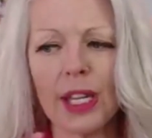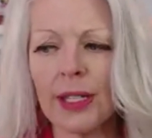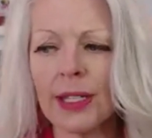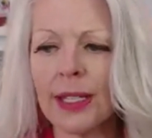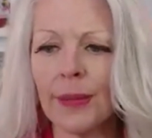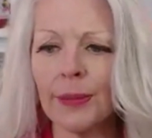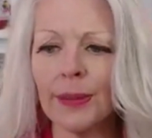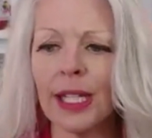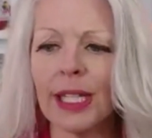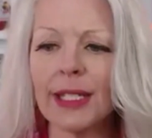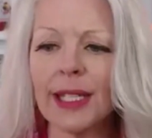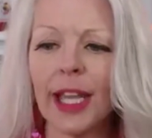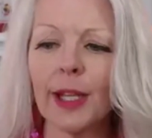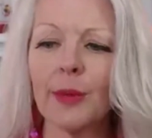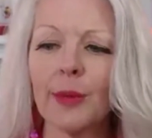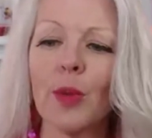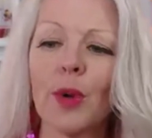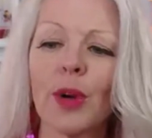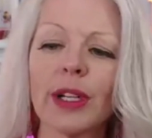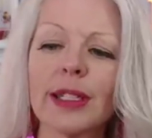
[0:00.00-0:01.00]
Some days I
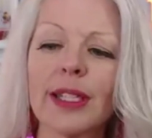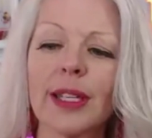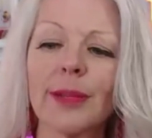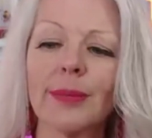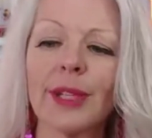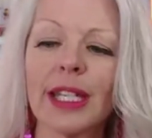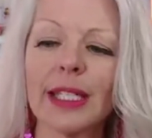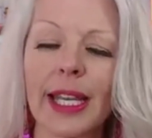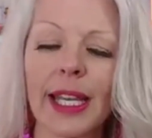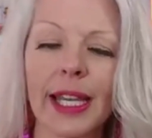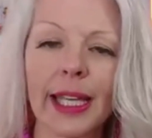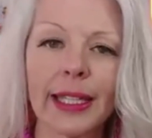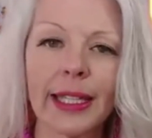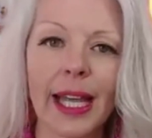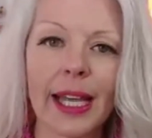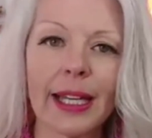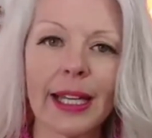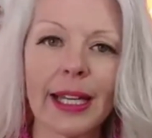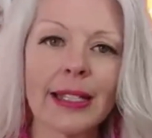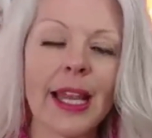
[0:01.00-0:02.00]
had more, some days I had
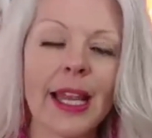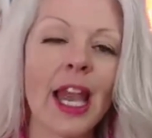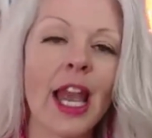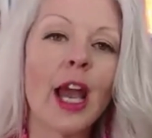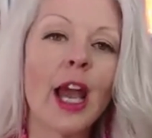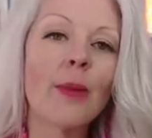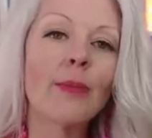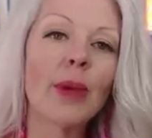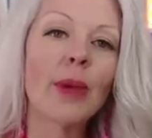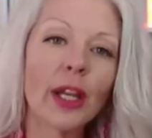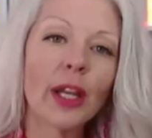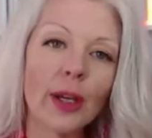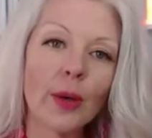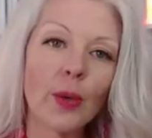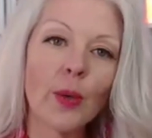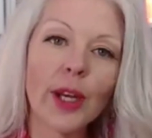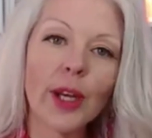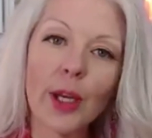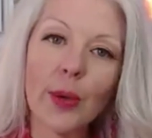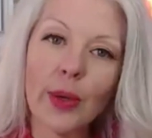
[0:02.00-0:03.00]
less. But
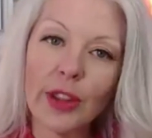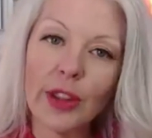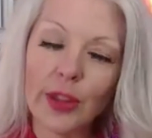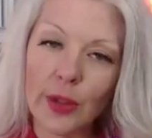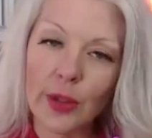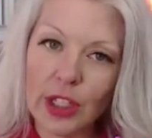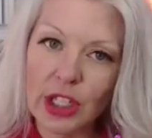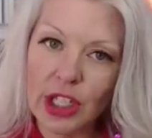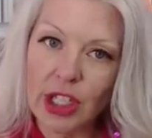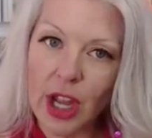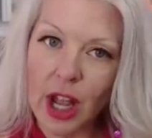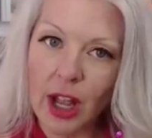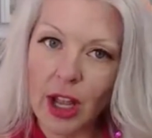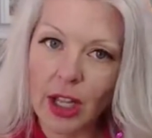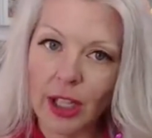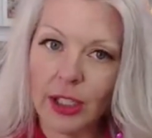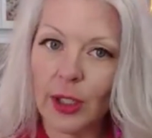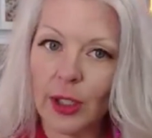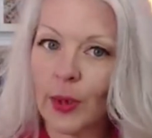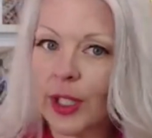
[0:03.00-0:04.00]
when I went through a
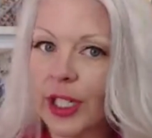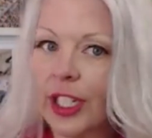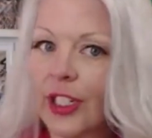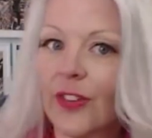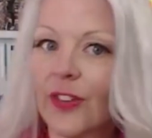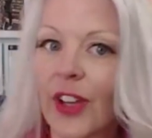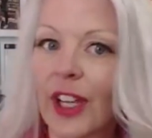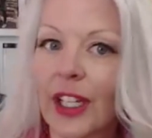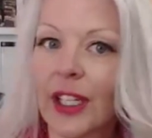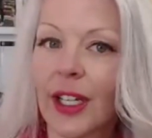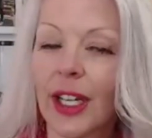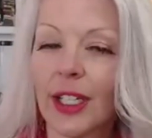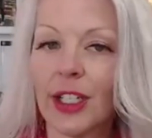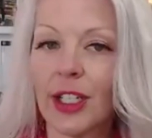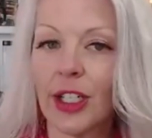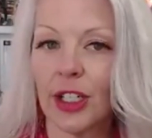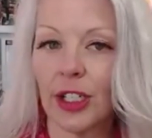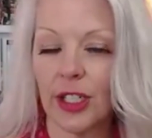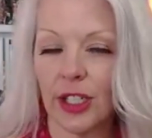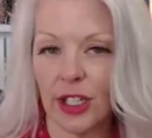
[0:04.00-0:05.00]
stall, or if I
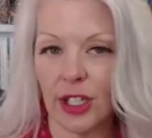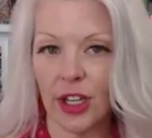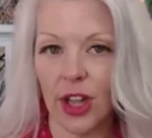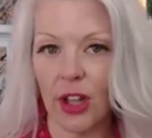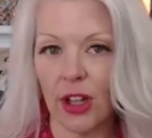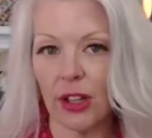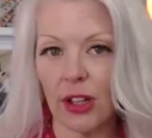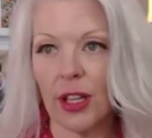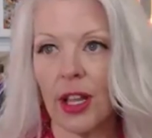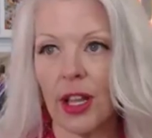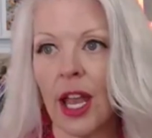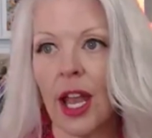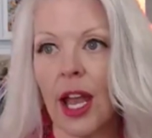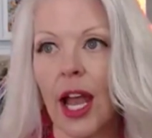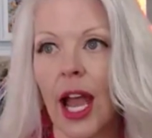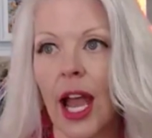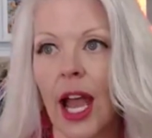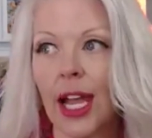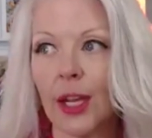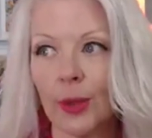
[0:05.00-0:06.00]
entered a stall,
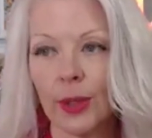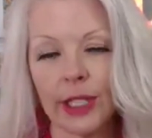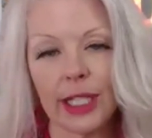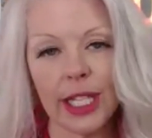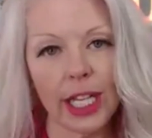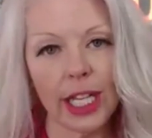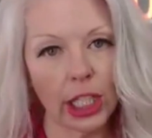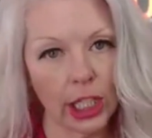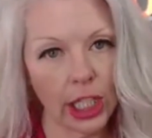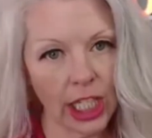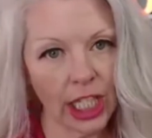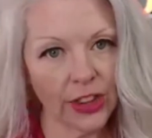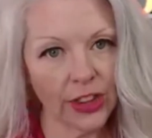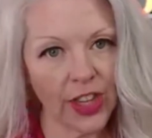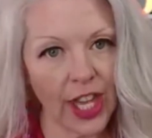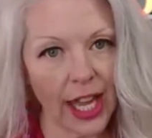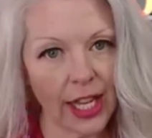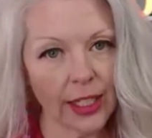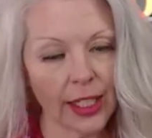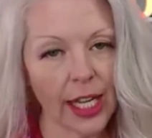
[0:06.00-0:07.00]
I would take a look at
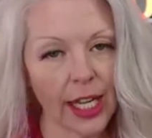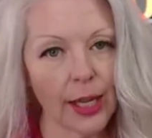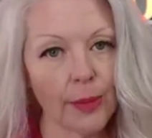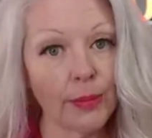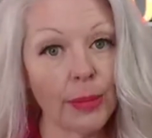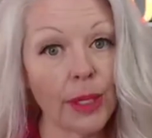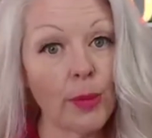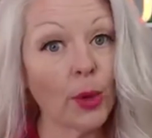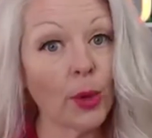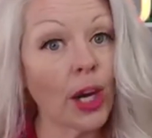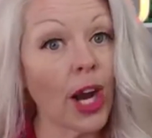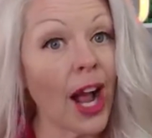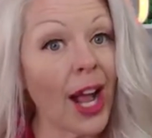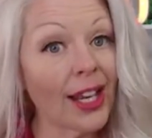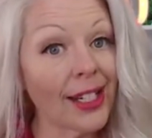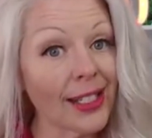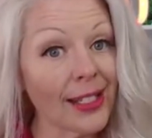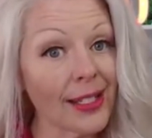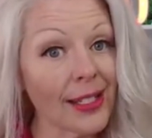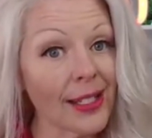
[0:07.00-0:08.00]
that and be more
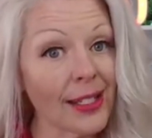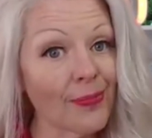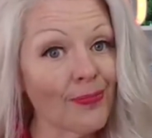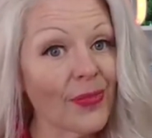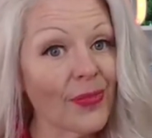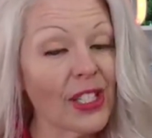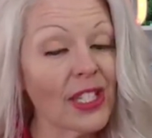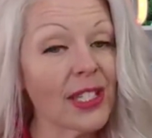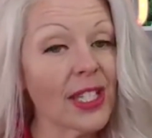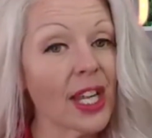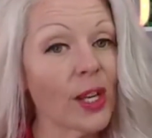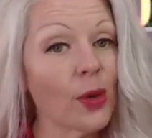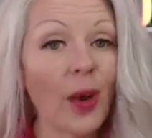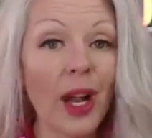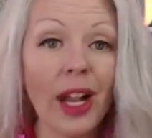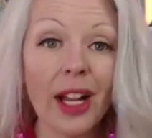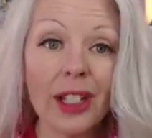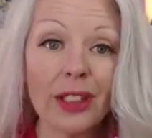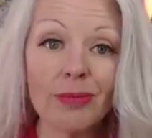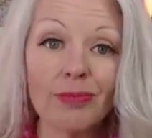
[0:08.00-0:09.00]
honest and say,
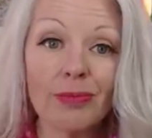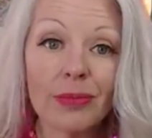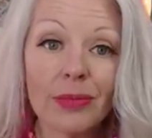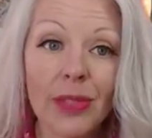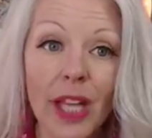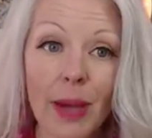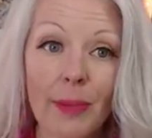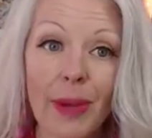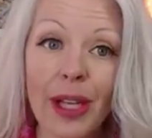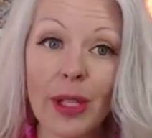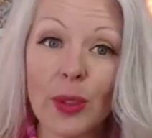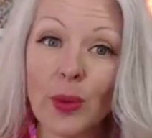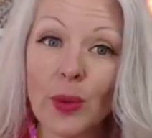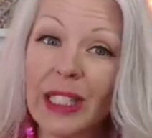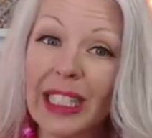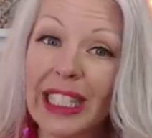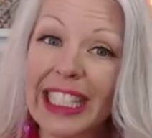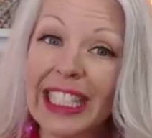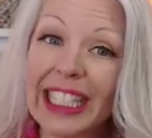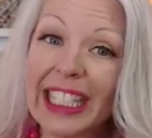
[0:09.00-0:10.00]
well, am I
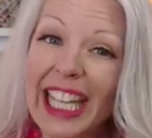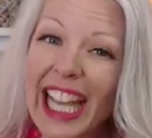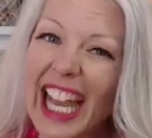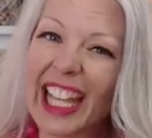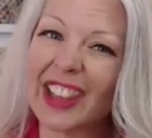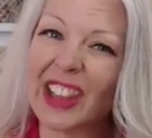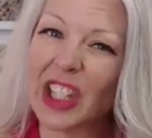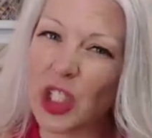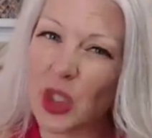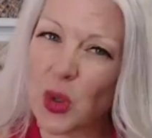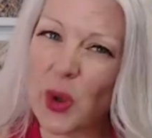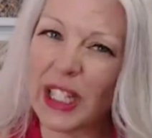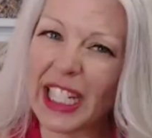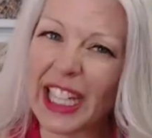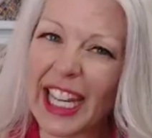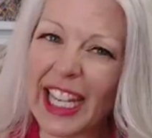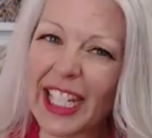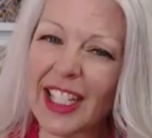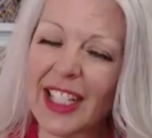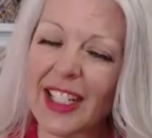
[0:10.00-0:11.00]
really at the
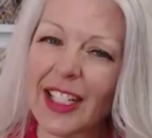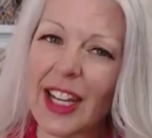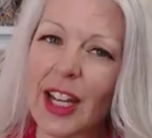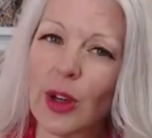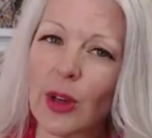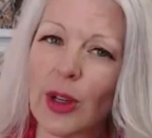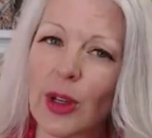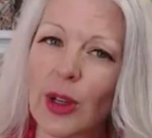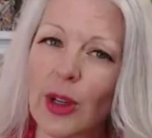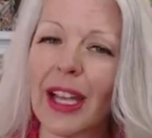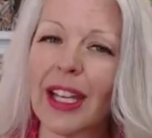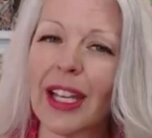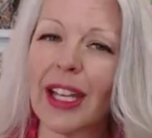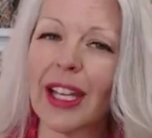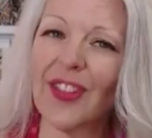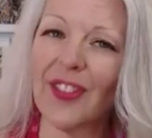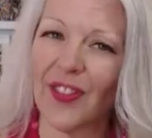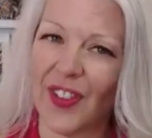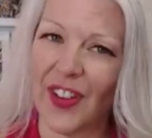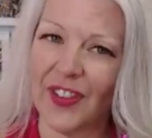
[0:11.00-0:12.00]
20 end or am I at
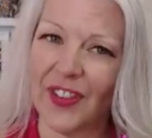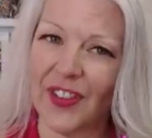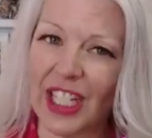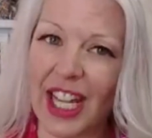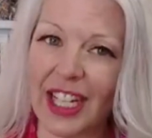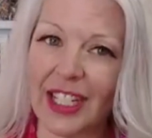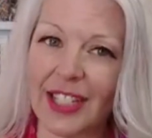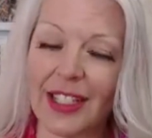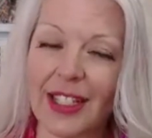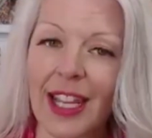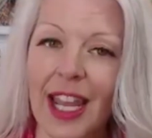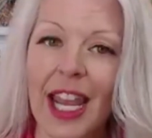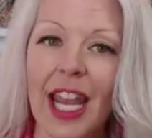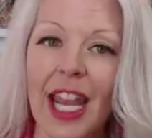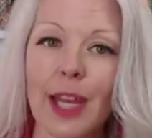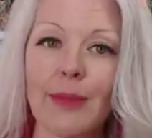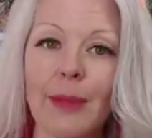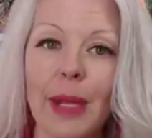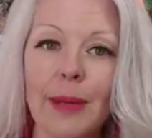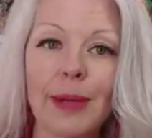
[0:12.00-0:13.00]
the 50 end?
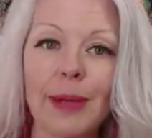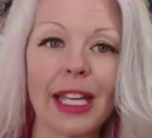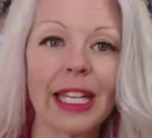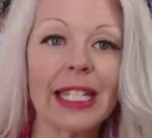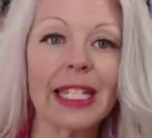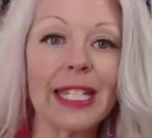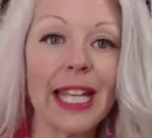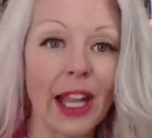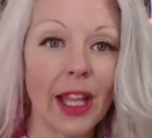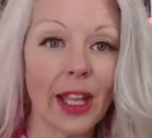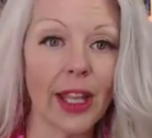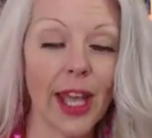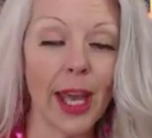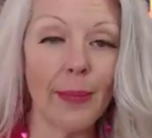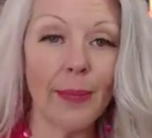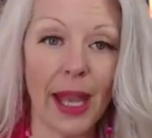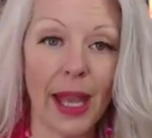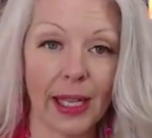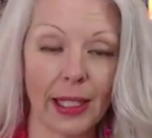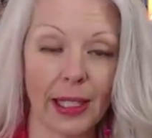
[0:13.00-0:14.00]
And maybe I could dial
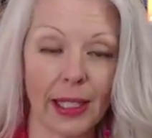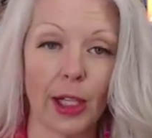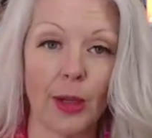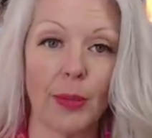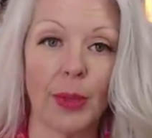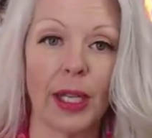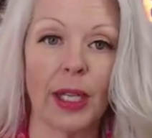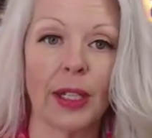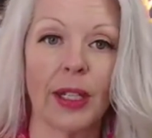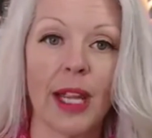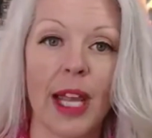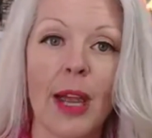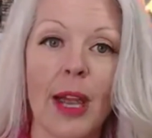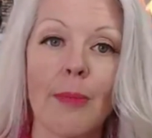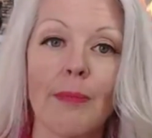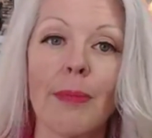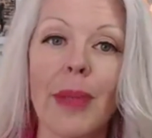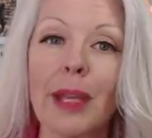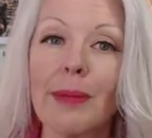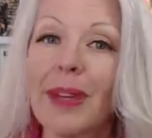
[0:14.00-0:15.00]
that back a little bit.
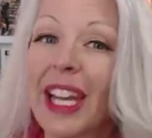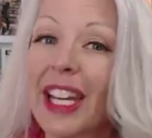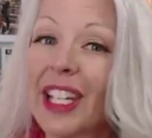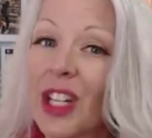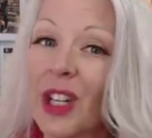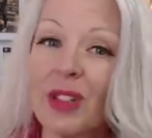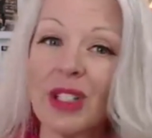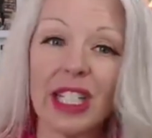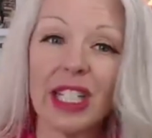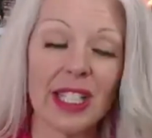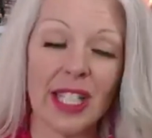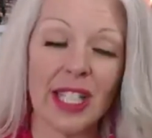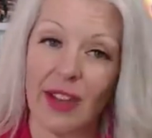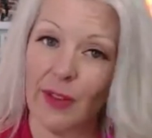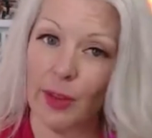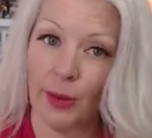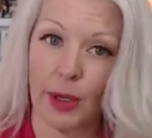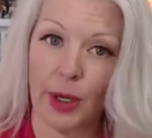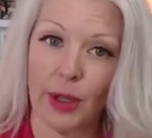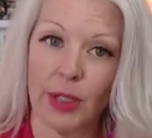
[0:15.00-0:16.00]
Maybe I don't need to
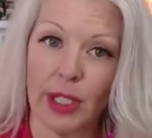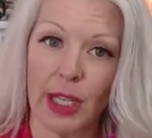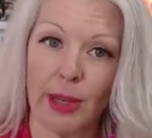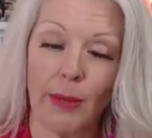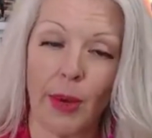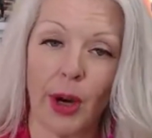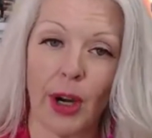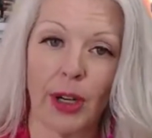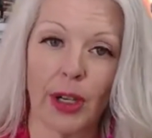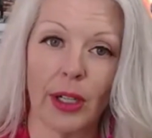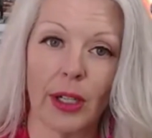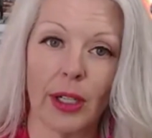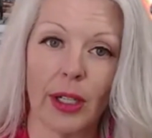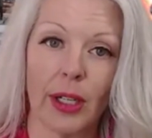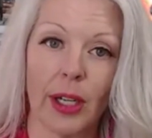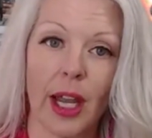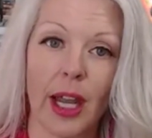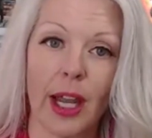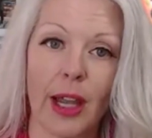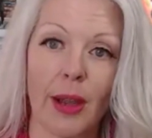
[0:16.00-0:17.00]
have a protein bar.
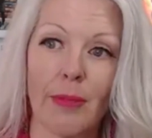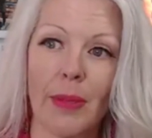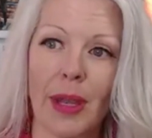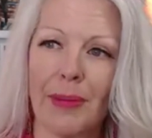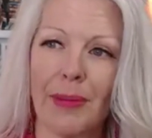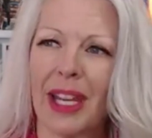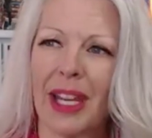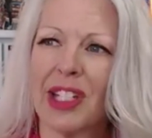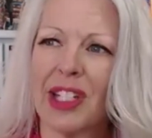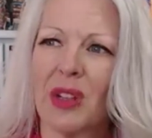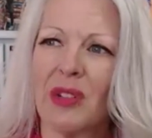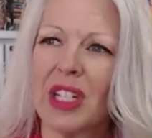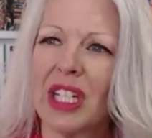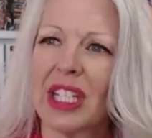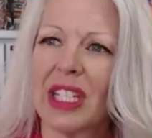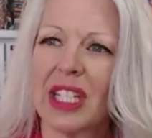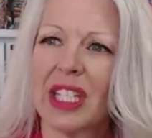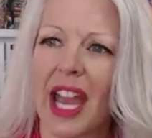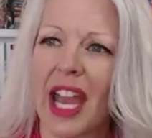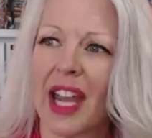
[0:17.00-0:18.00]
Maybe I don't
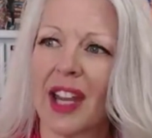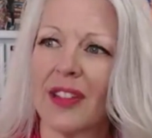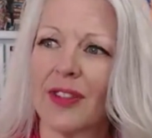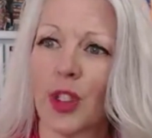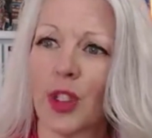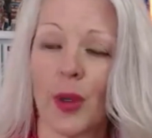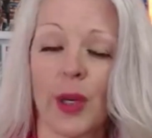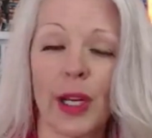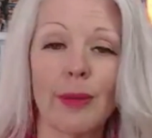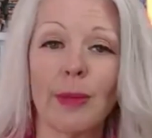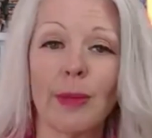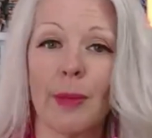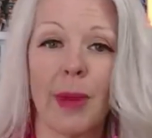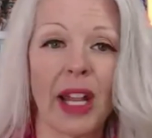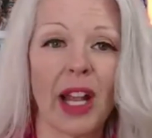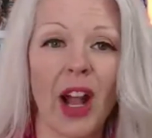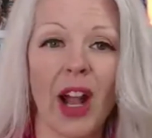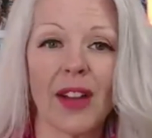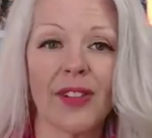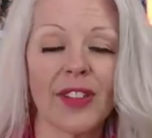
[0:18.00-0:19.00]
need to have cream in my
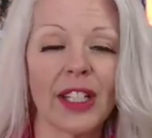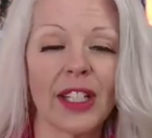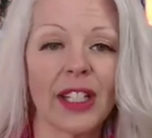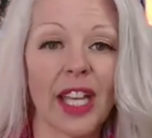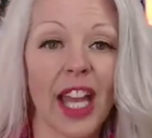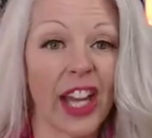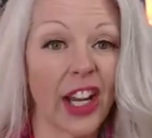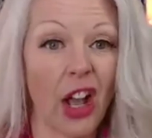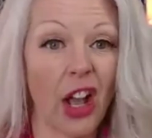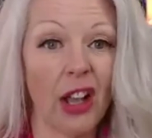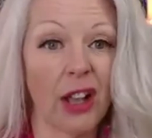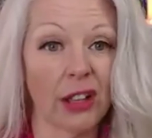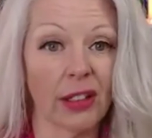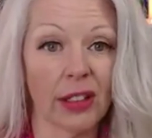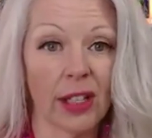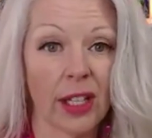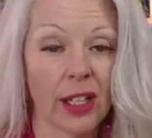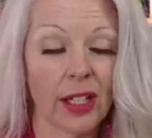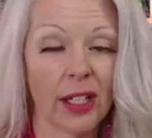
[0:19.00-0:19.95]
coffee at all.